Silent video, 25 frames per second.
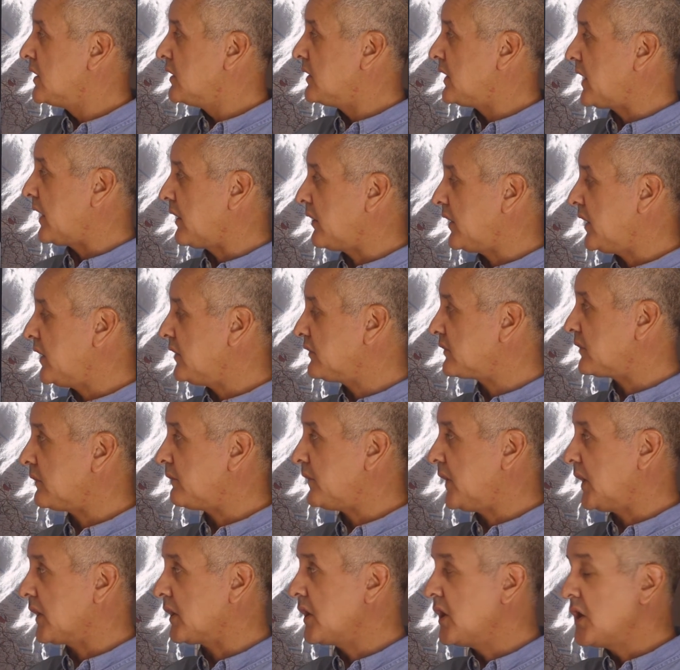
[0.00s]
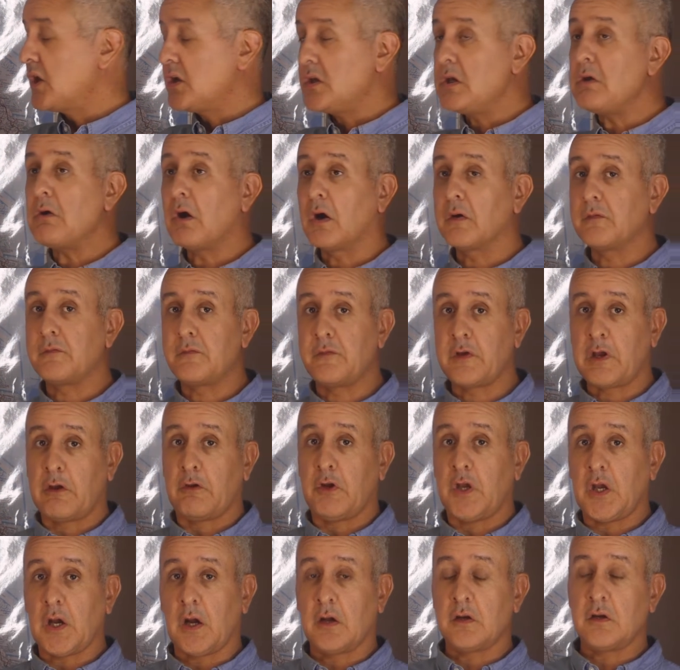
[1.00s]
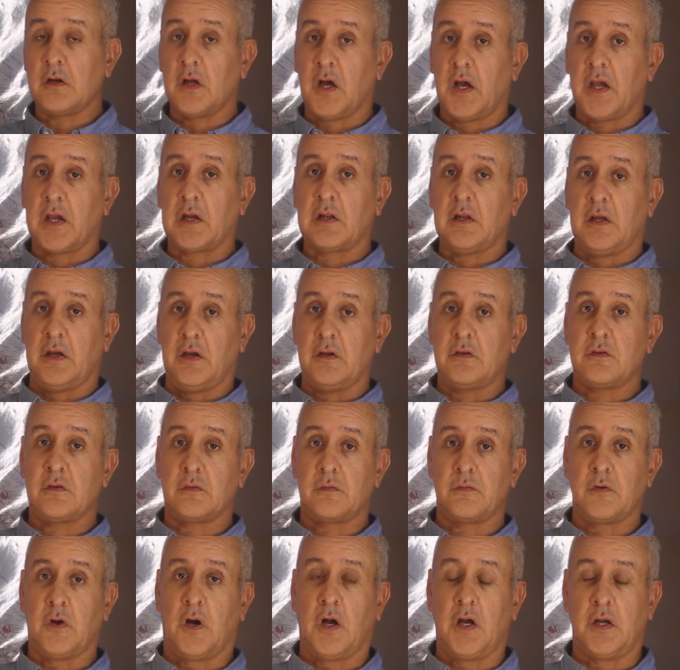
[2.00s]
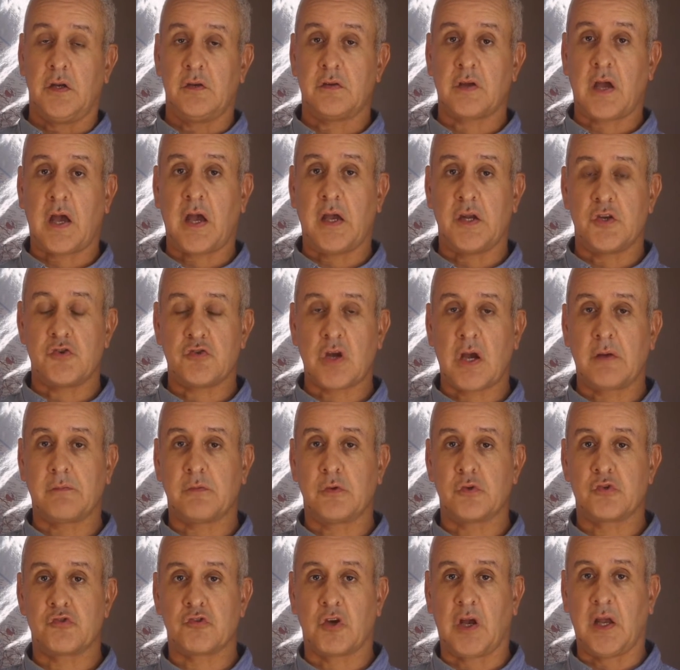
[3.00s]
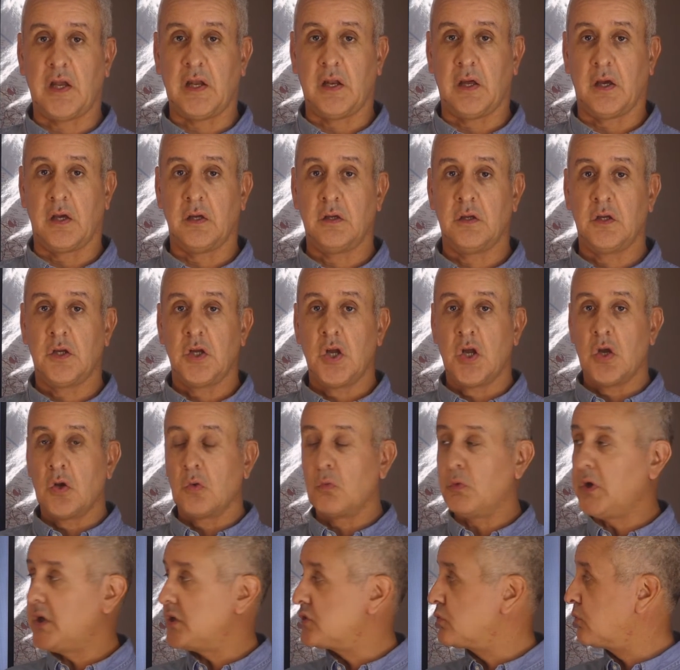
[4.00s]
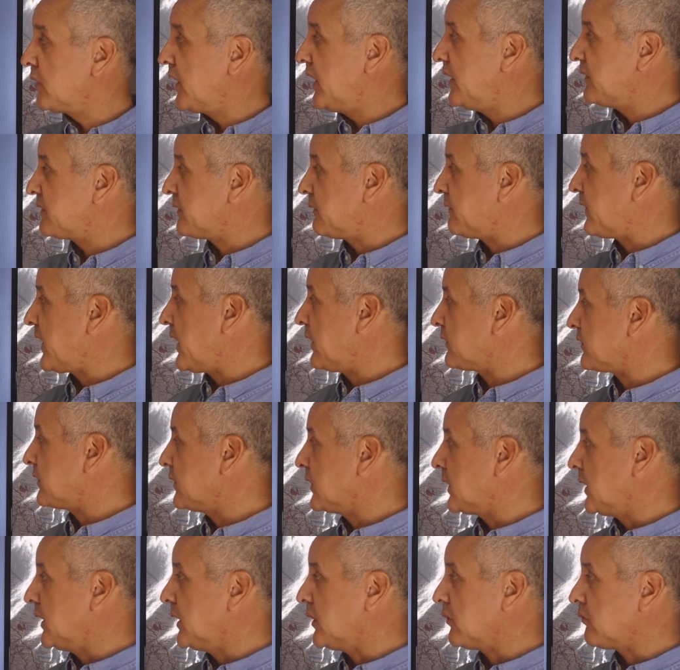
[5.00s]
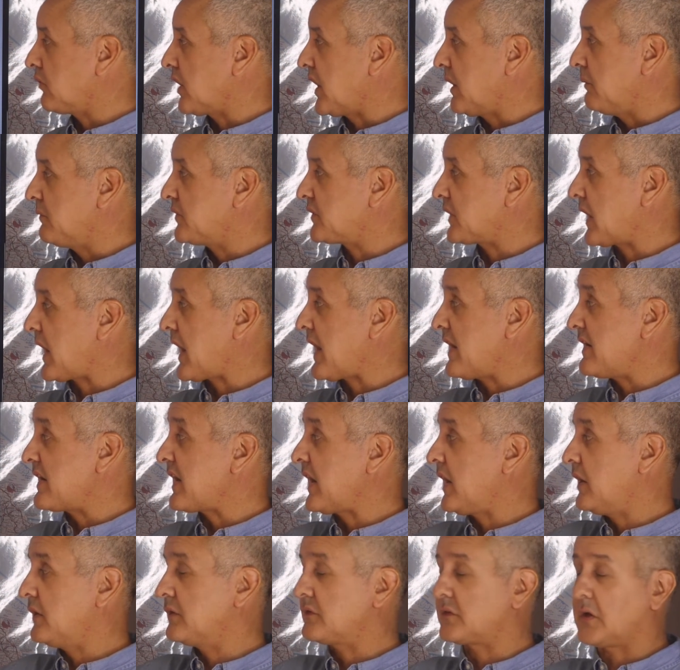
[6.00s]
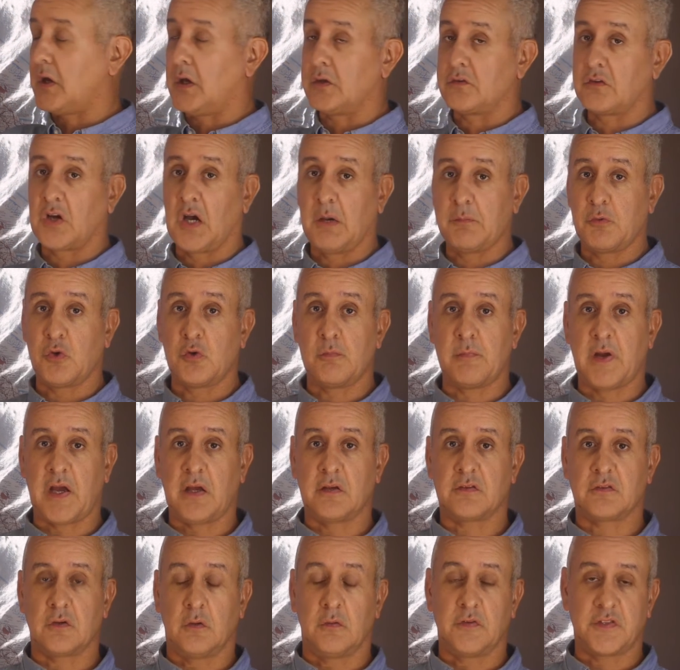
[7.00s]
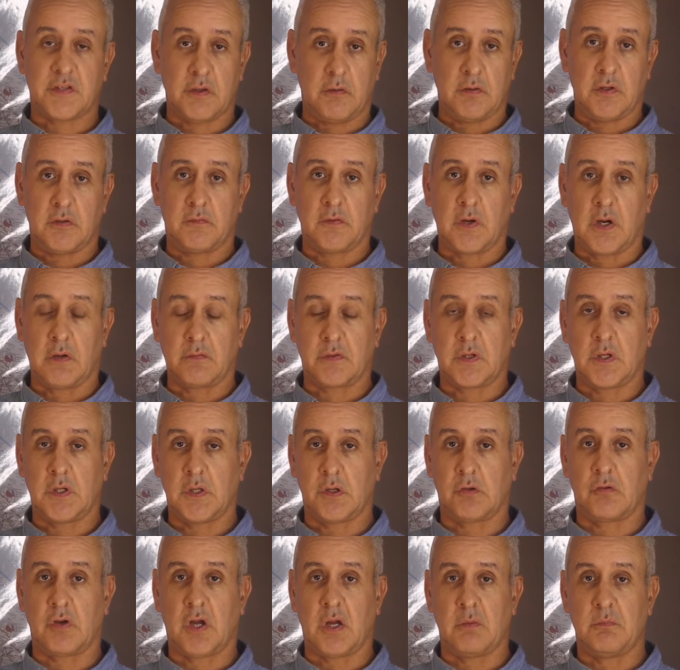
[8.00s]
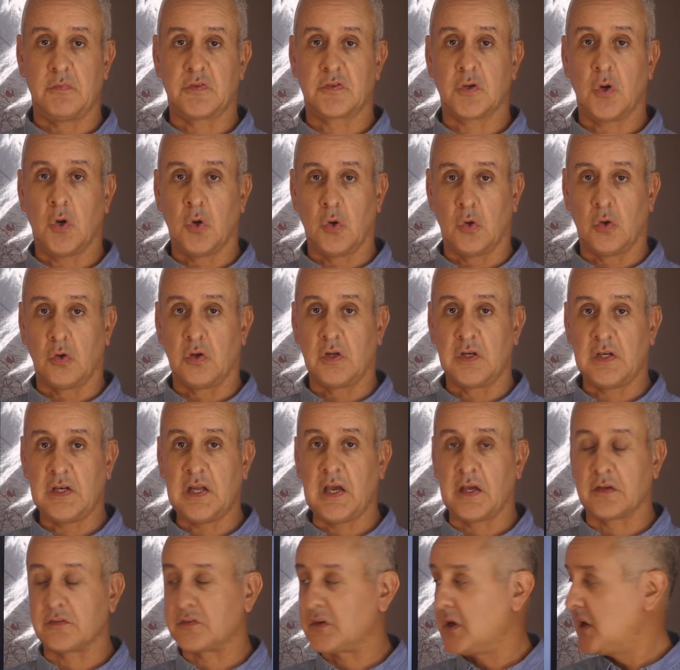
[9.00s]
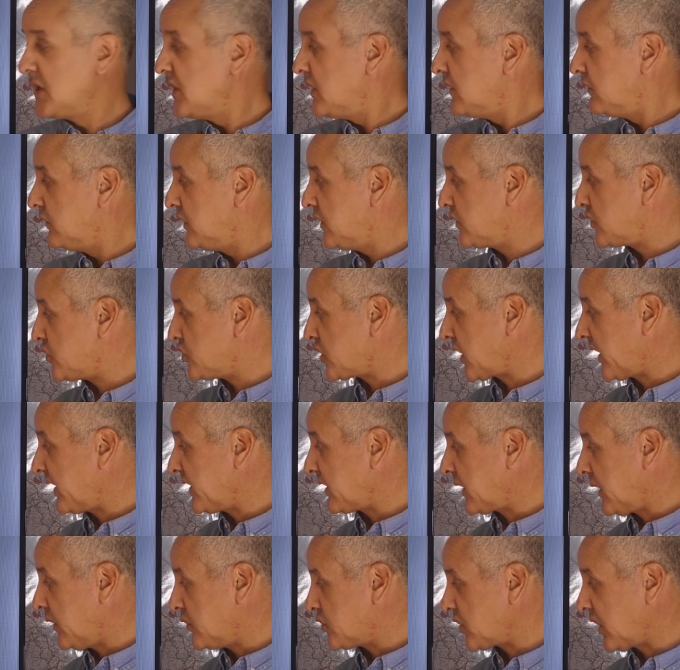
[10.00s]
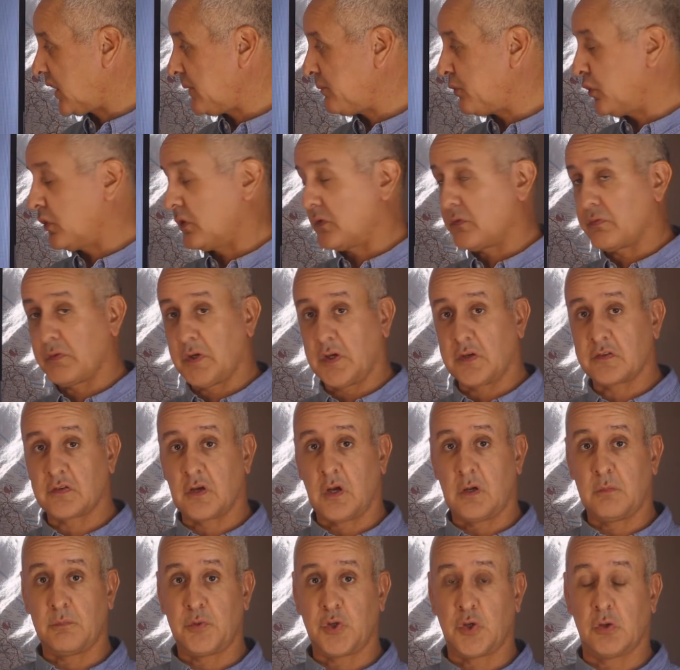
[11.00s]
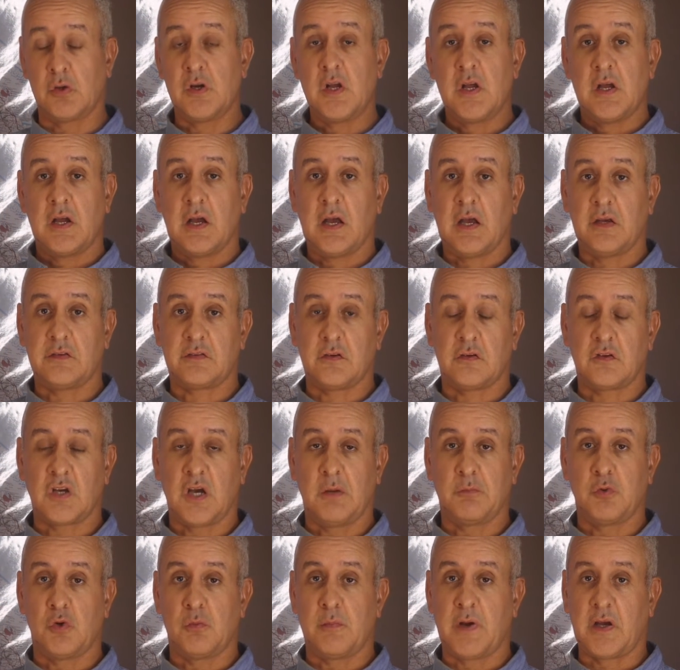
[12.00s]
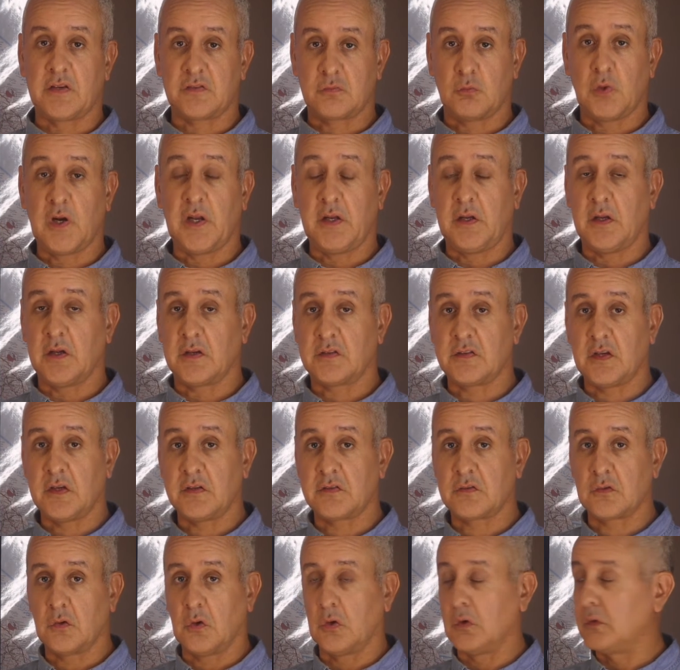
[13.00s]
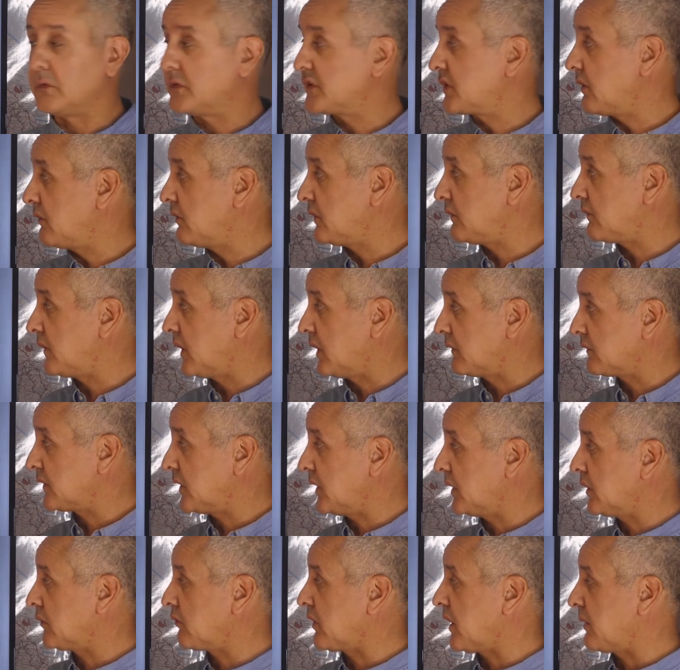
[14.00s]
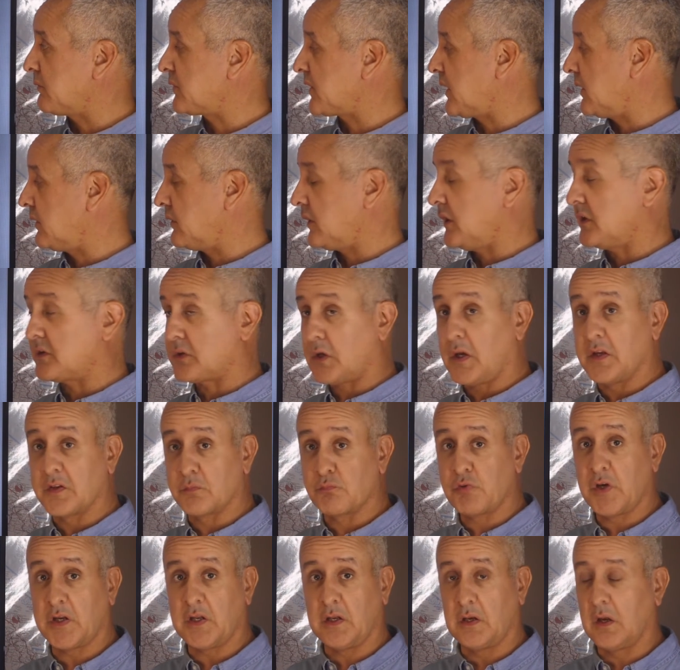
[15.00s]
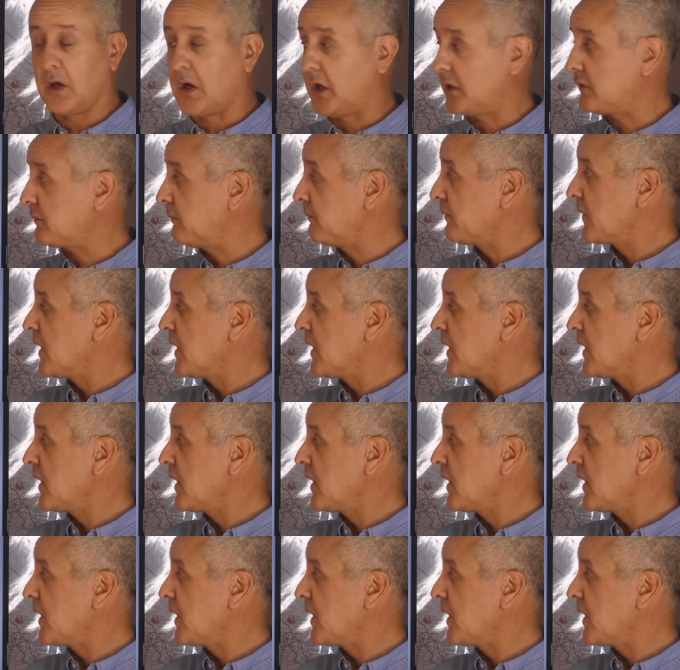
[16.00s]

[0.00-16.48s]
Now, here's the thing. You are very unlikely to find a travel trailer which weighs 1,000 kilograms and has a tow ball mass of 75 kilograms or less. This Jayco J-Pod, for example, has a tow ball mass well in excess of 75 kilograms, and it's pretty light.